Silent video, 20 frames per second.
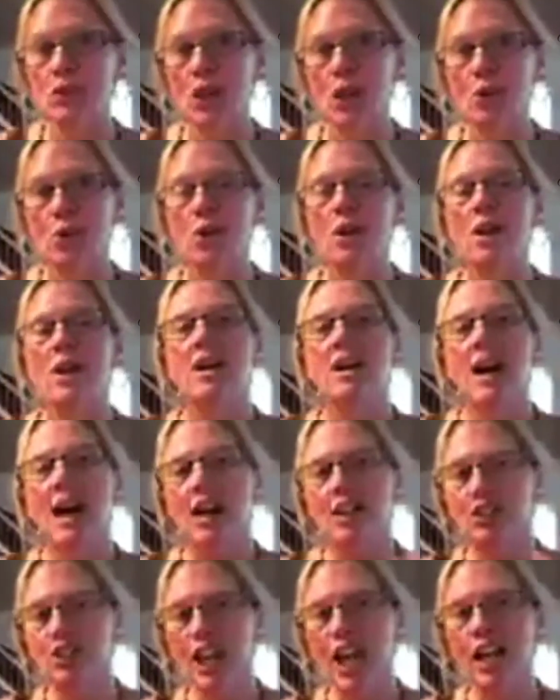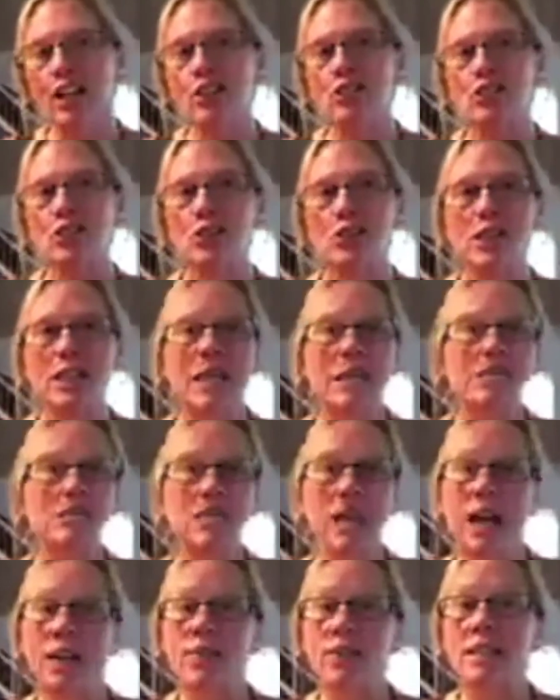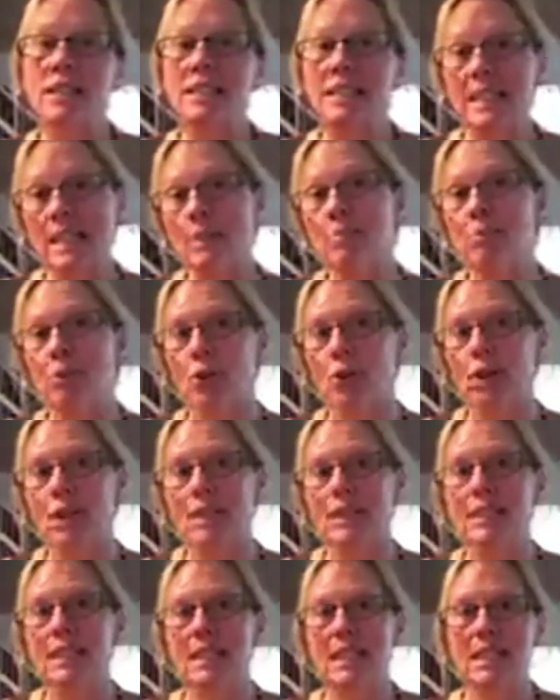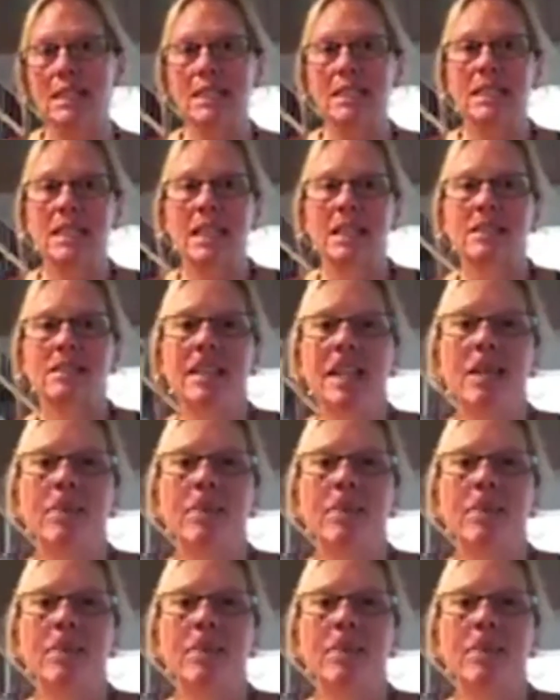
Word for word: So I challenge you to keep diving deeper into these things.